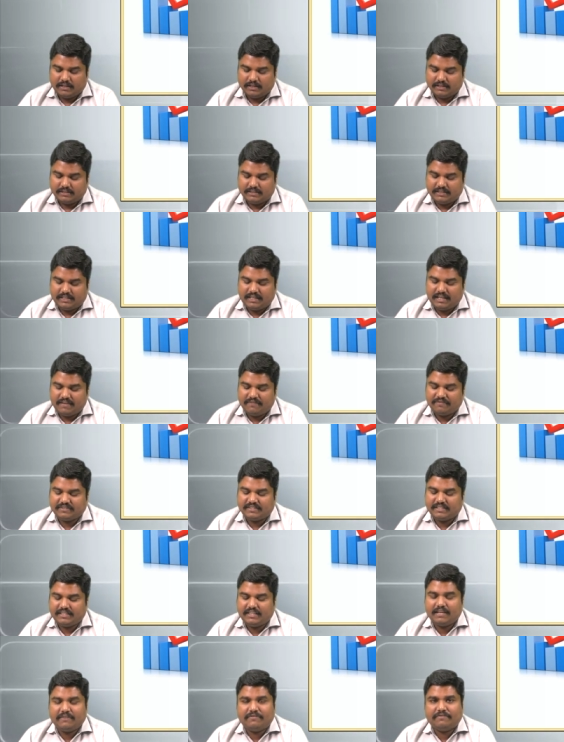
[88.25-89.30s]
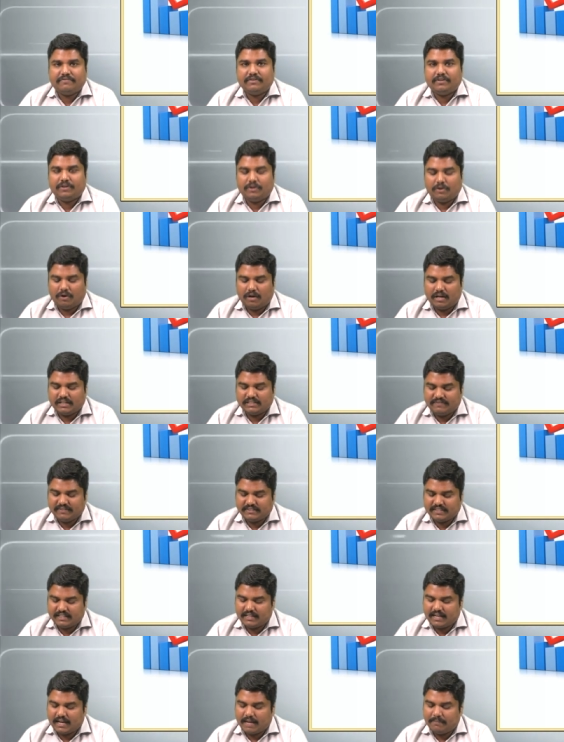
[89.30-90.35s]
GFCF, gross
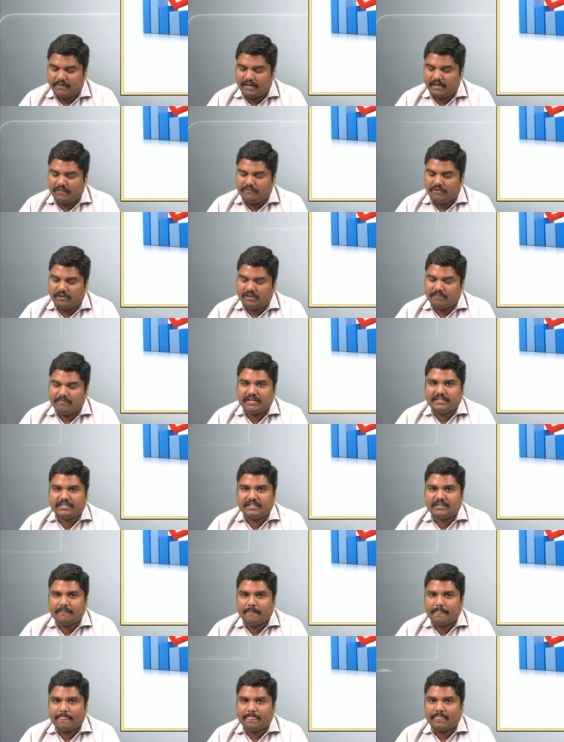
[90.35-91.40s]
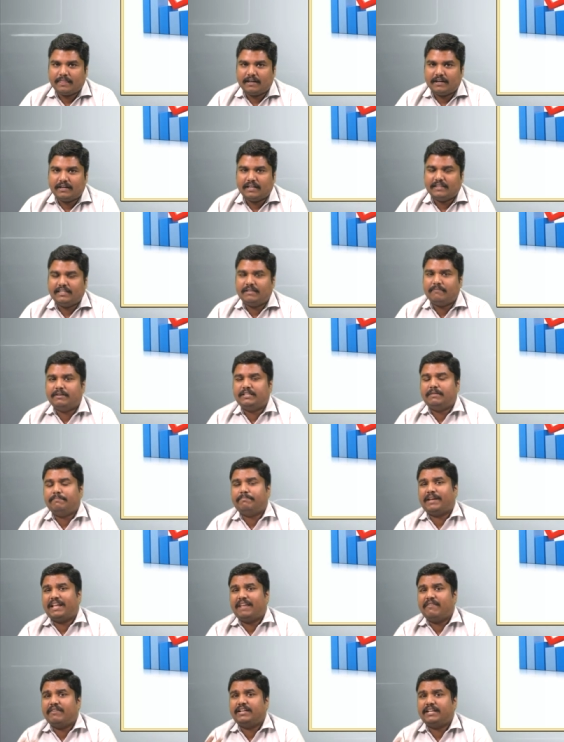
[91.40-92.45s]
fixed capital formation, nothing but the
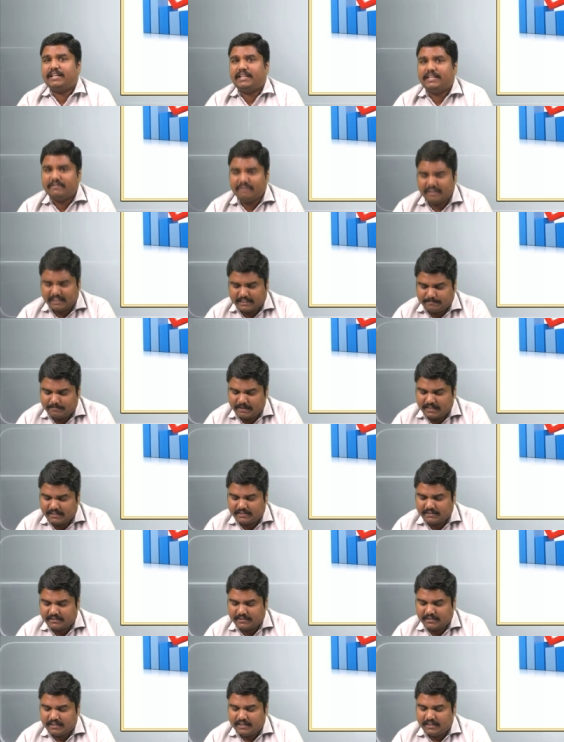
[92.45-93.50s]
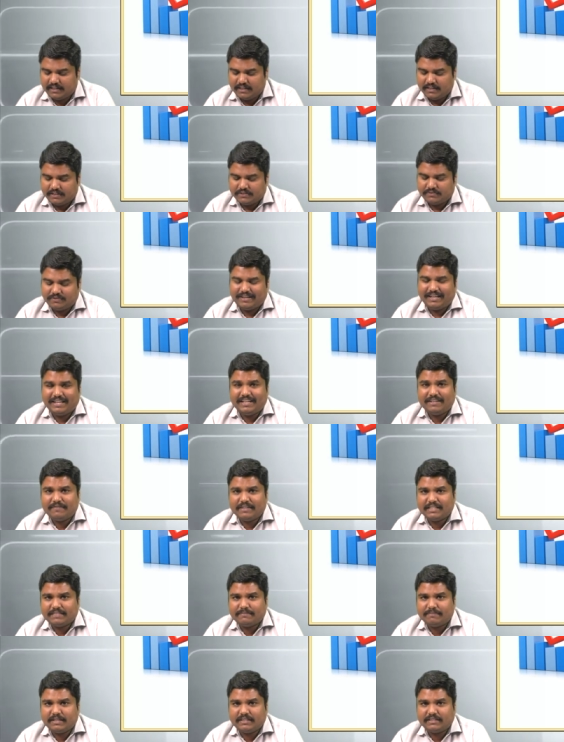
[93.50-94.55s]
private investments. So,
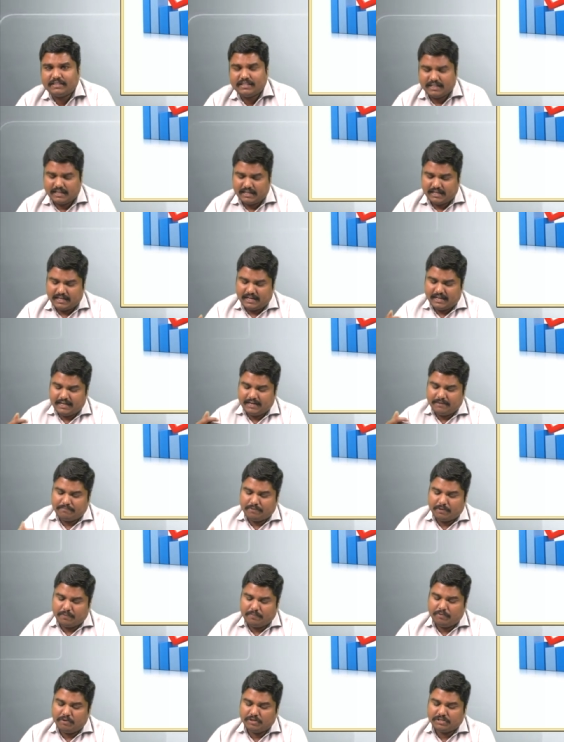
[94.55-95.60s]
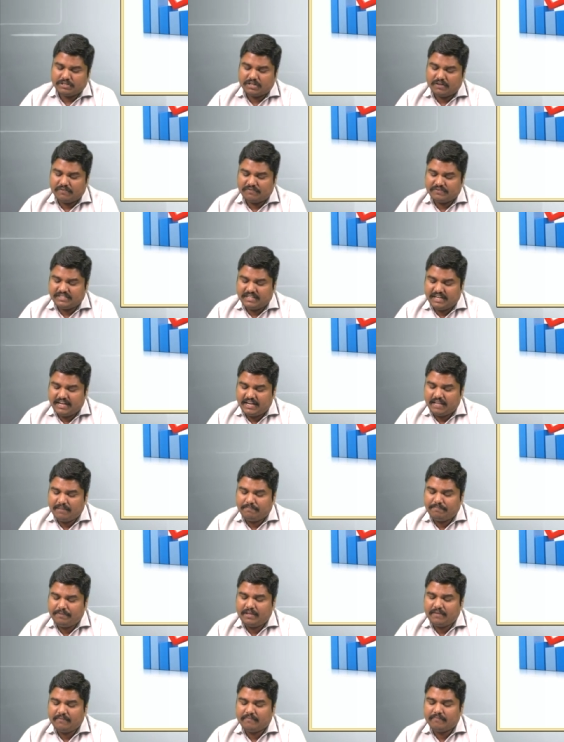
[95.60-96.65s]
investments in proportion of
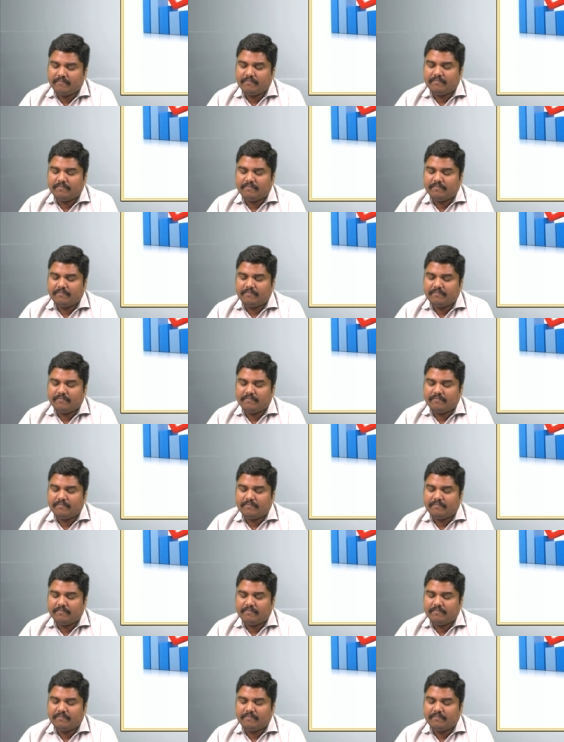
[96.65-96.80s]
GDP